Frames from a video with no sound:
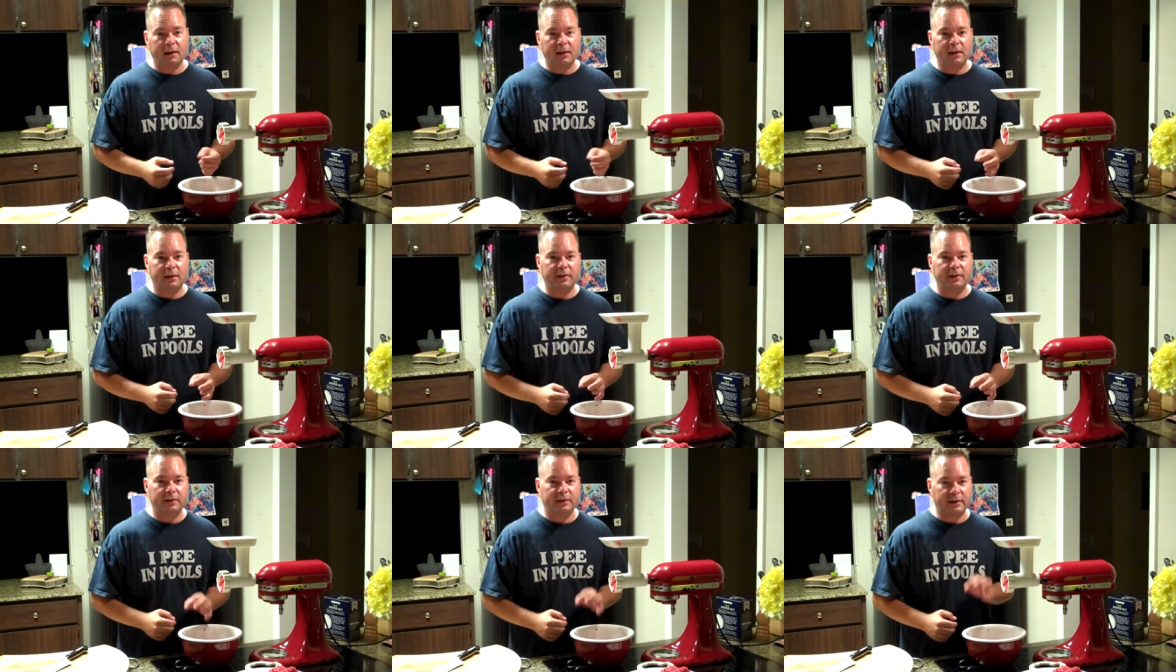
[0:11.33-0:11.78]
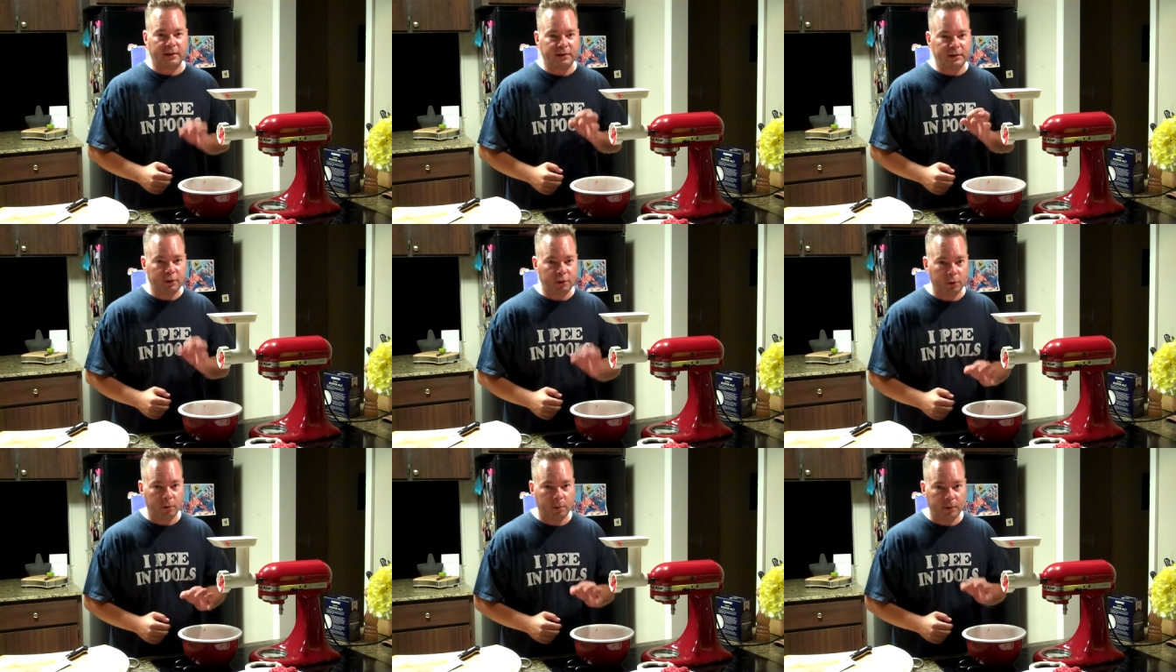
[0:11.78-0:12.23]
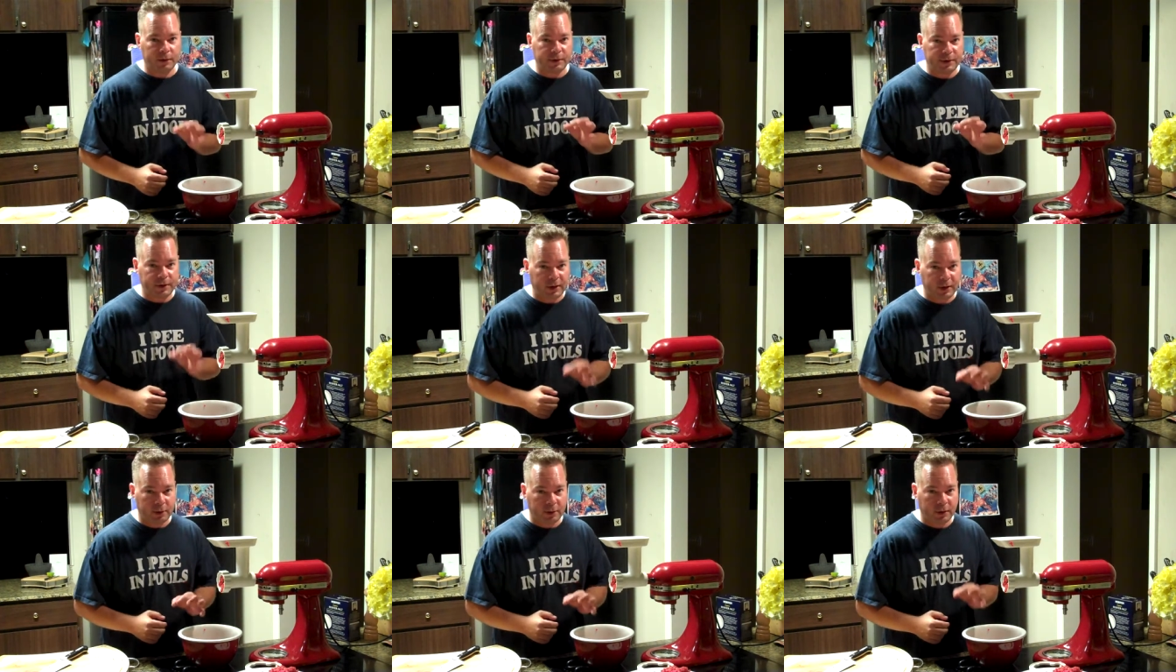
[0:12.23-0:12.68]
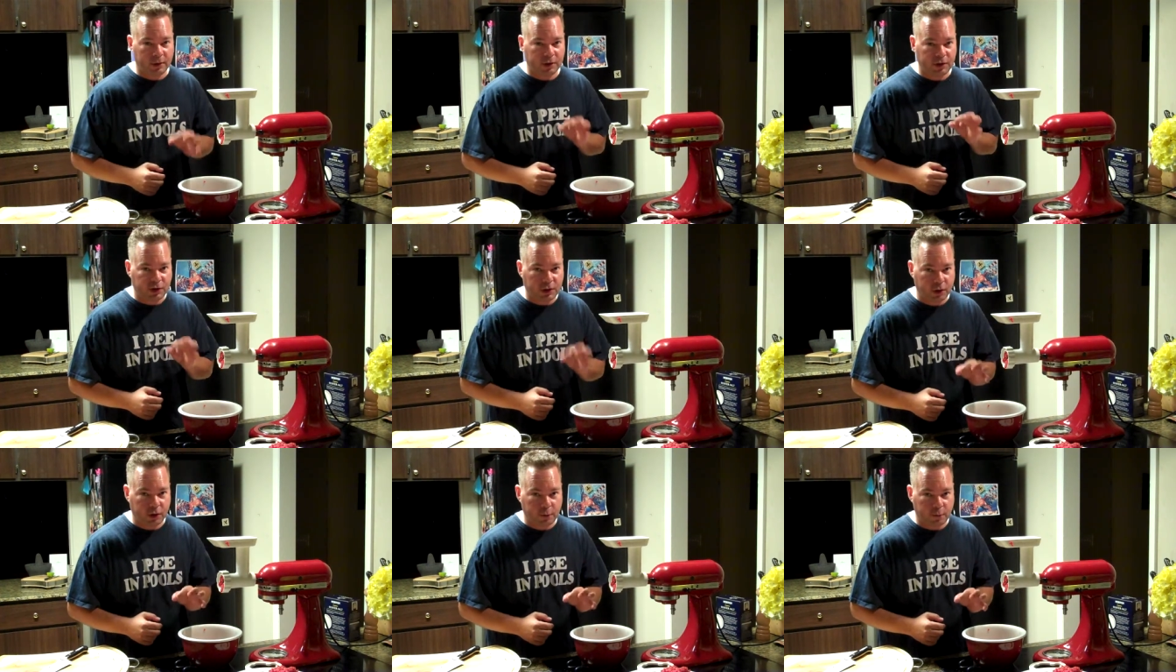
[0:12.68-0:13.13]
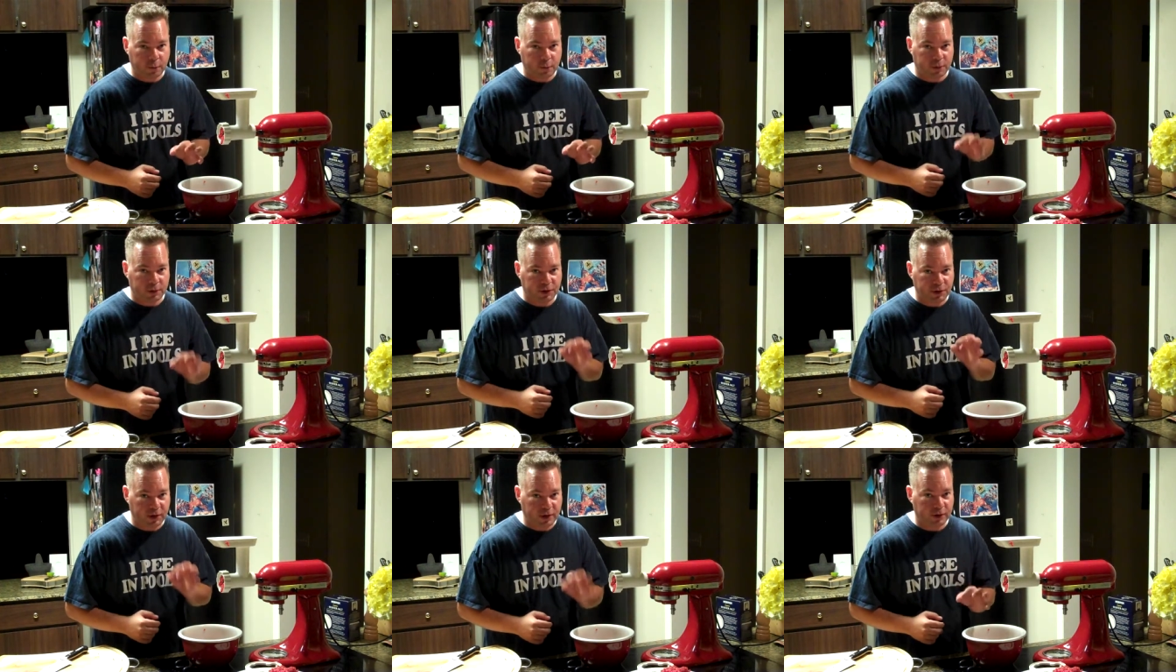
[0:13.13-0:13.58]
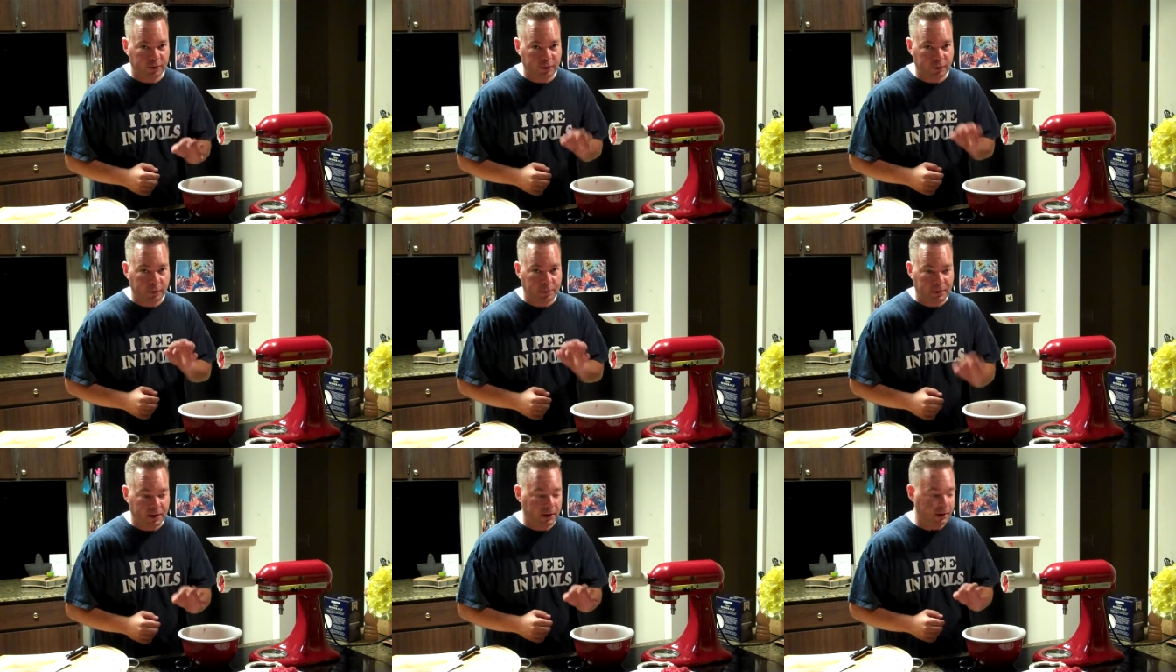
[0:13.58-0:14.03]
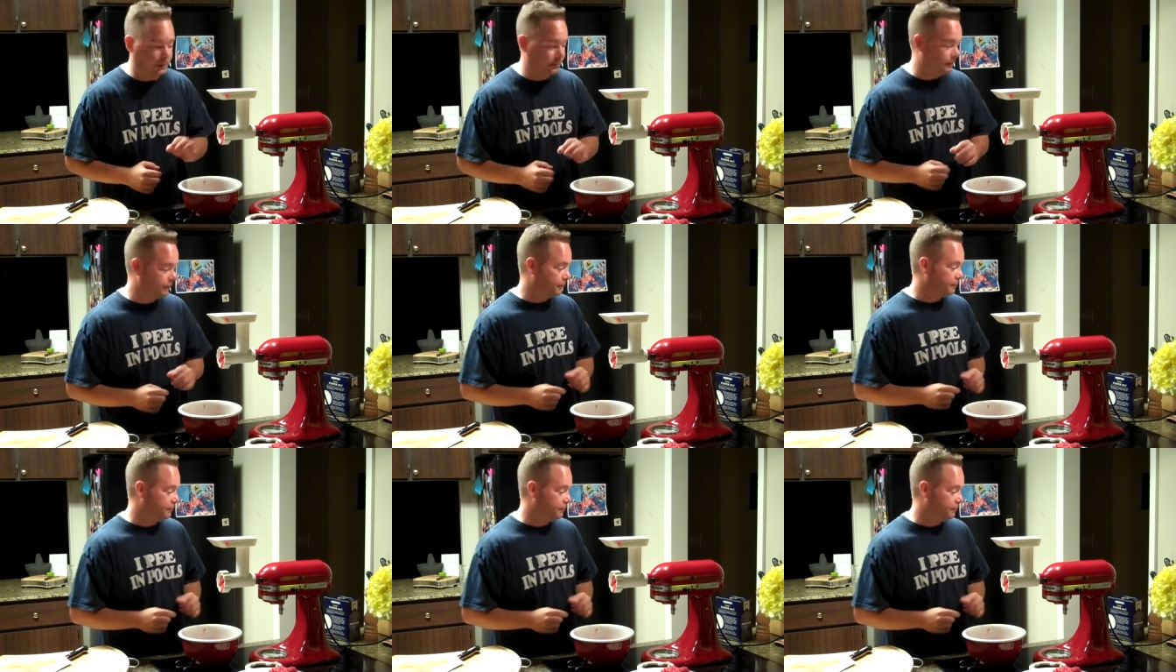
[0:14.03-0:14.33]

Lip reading: This is a super secret show just for men.